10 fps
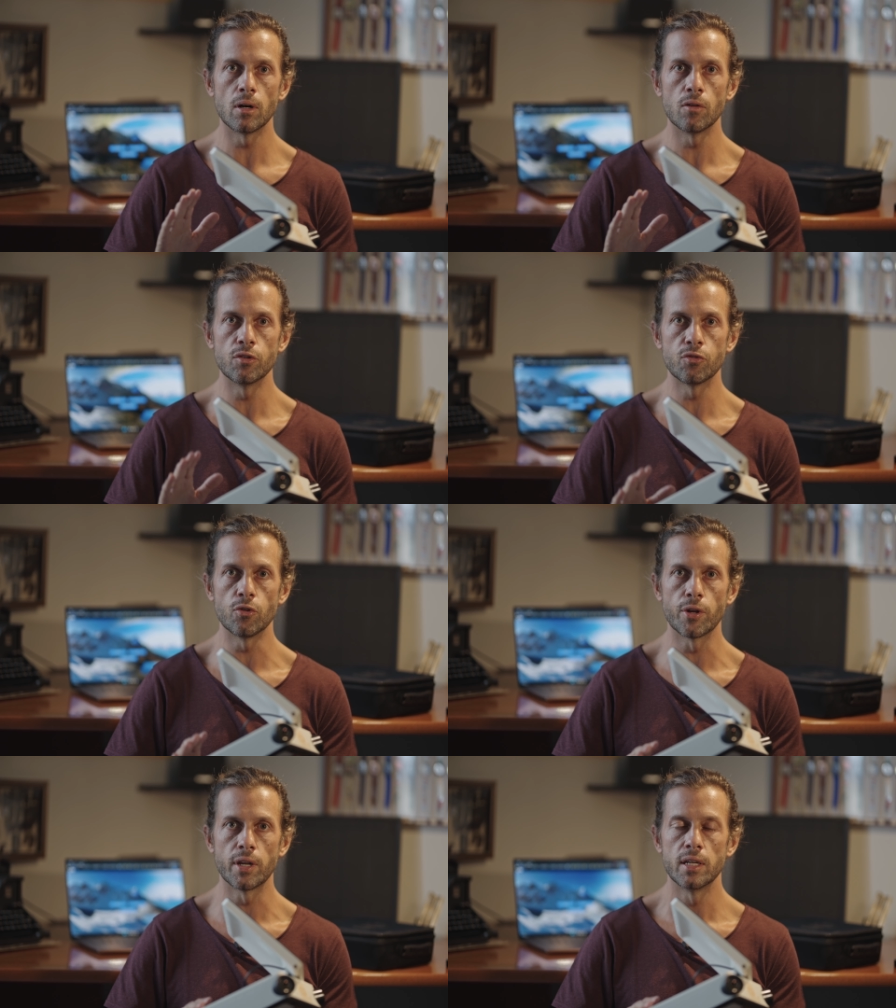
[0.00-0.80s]
on the
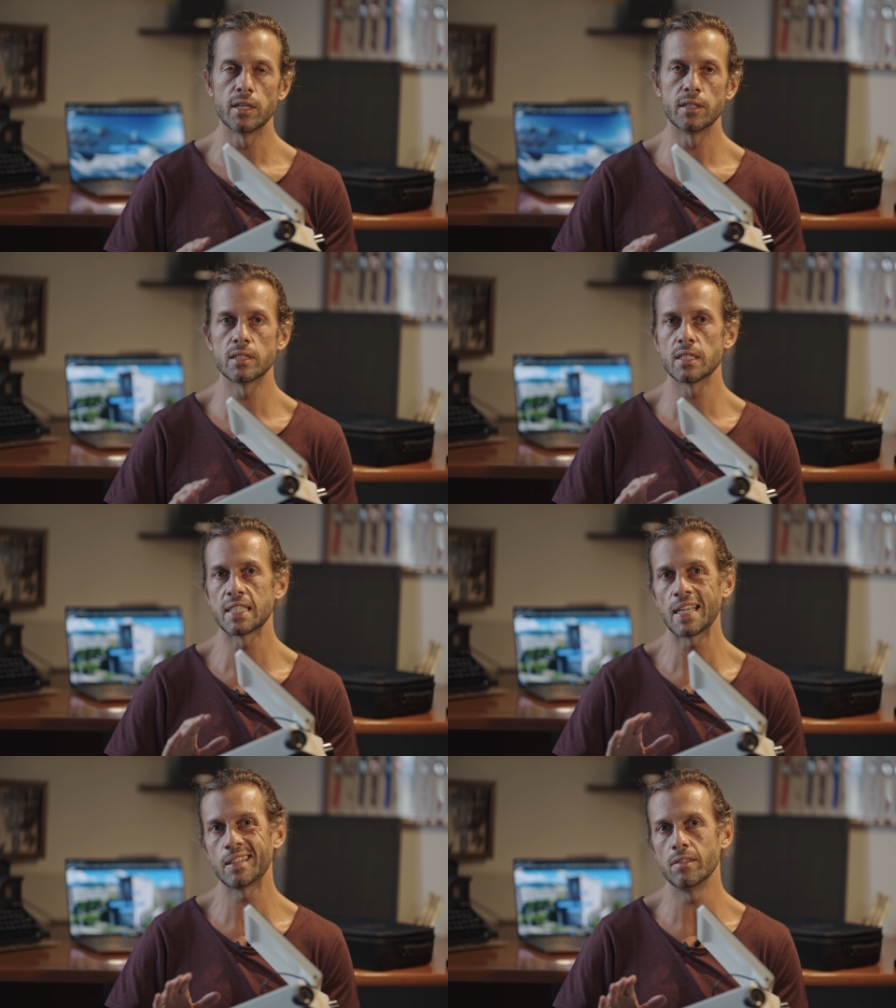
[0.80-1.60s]
phone. It is
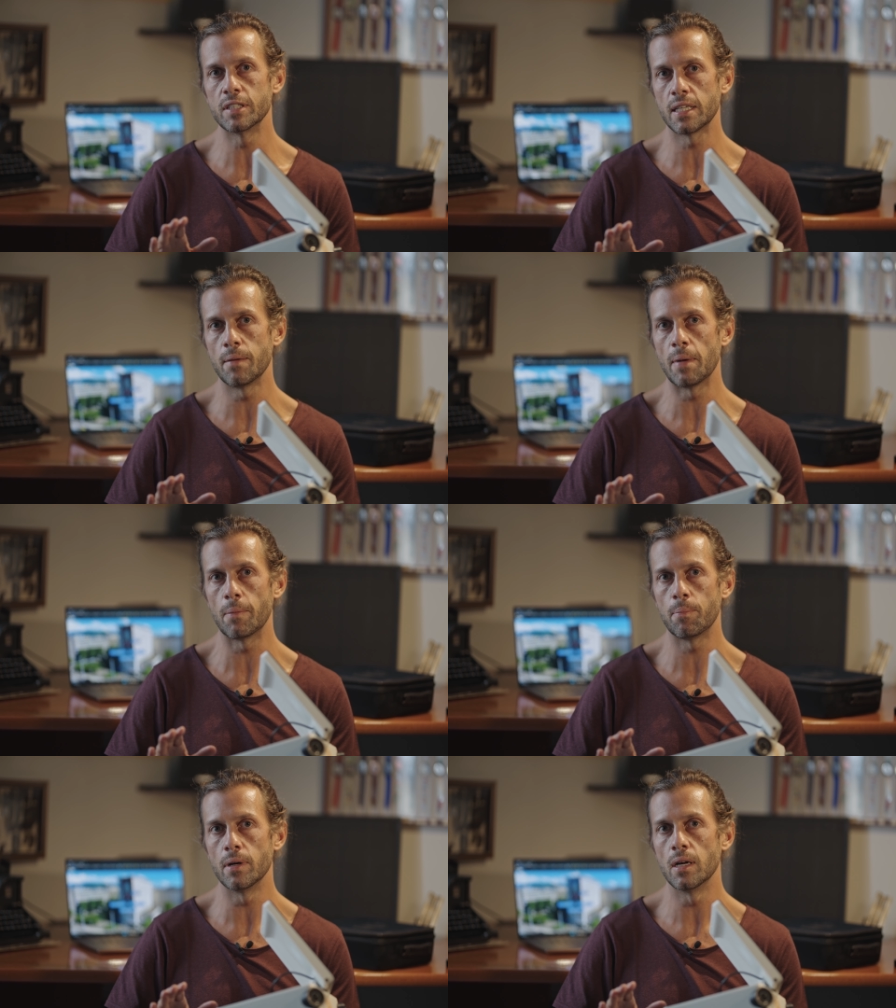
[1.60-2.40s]
exactly the same
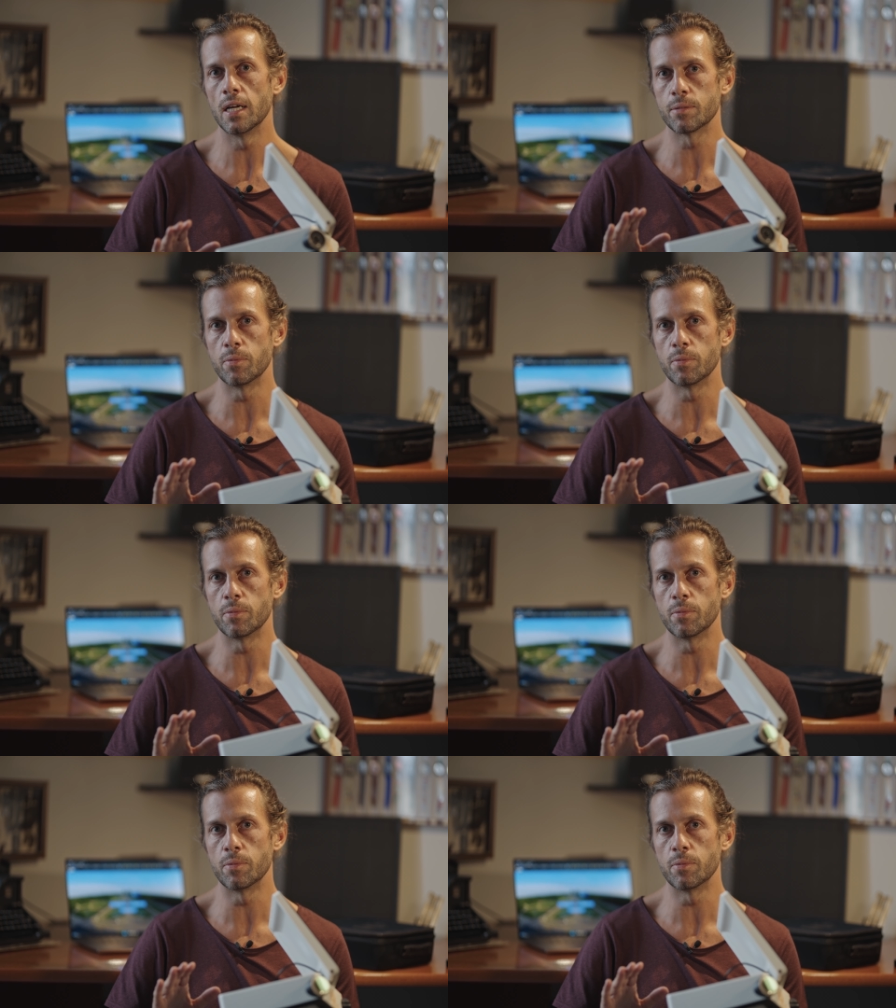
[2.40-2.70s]
app as